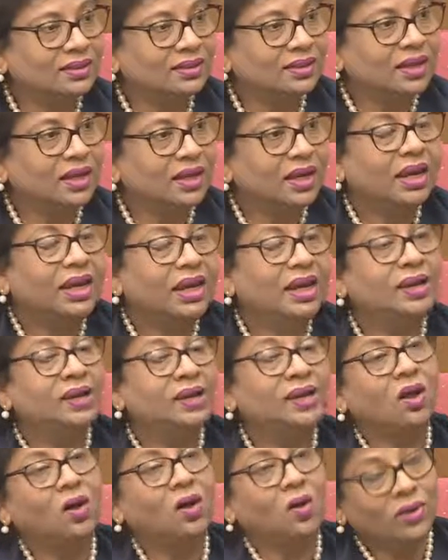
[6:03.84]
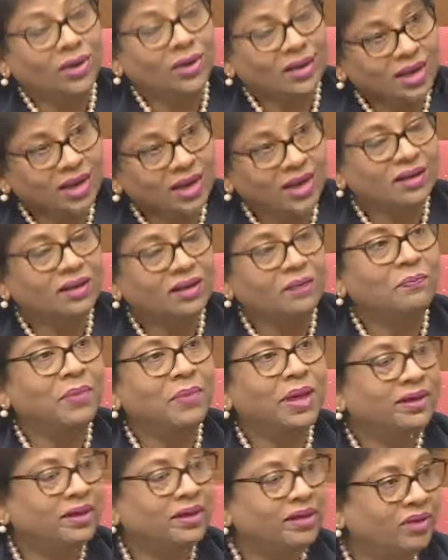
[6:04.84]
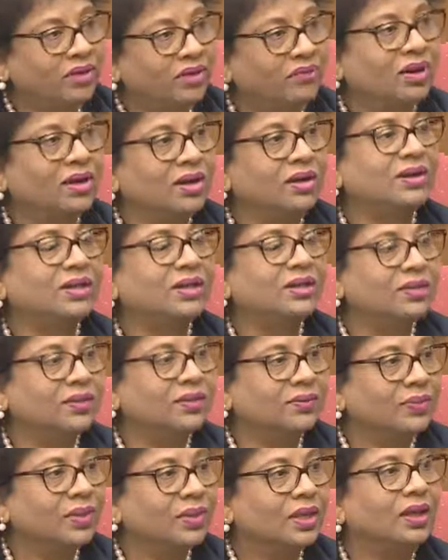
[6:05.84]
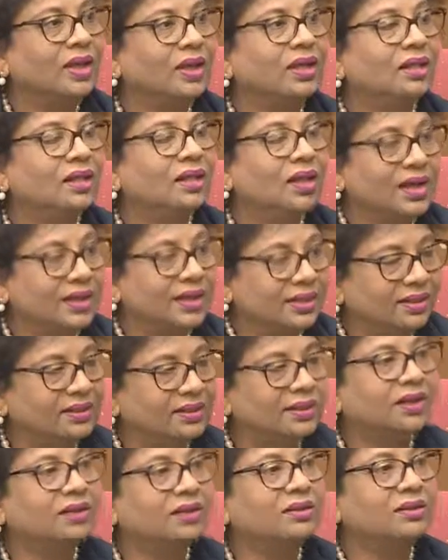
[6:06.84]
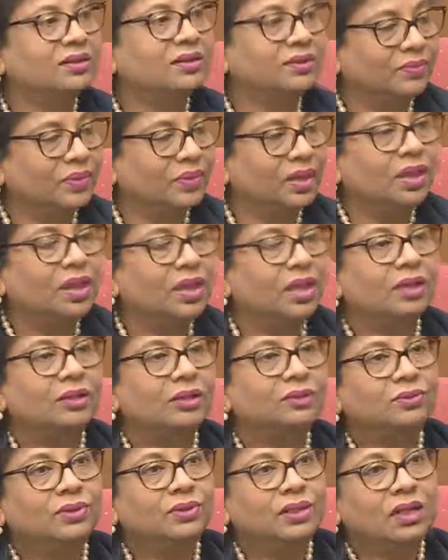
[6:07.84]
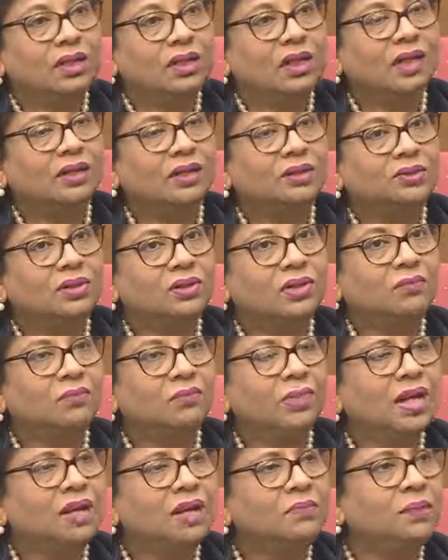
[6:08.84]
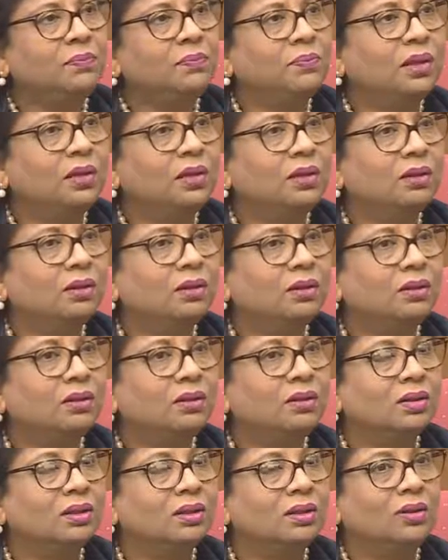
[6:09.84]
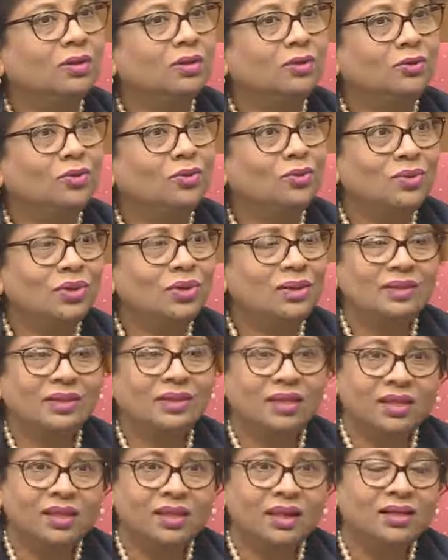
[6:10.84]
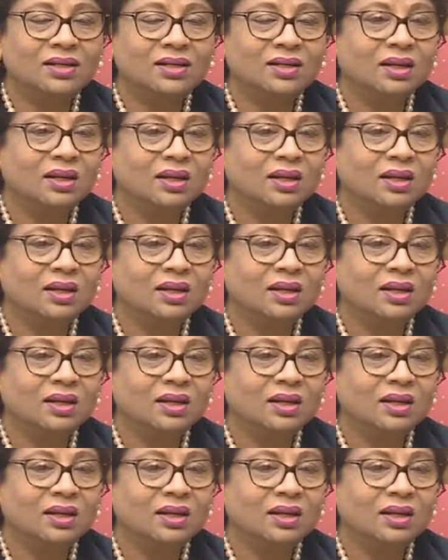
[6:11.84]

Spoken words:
Yeah. India already had comparative advantage in the IT sector. So they actually, many people don't say that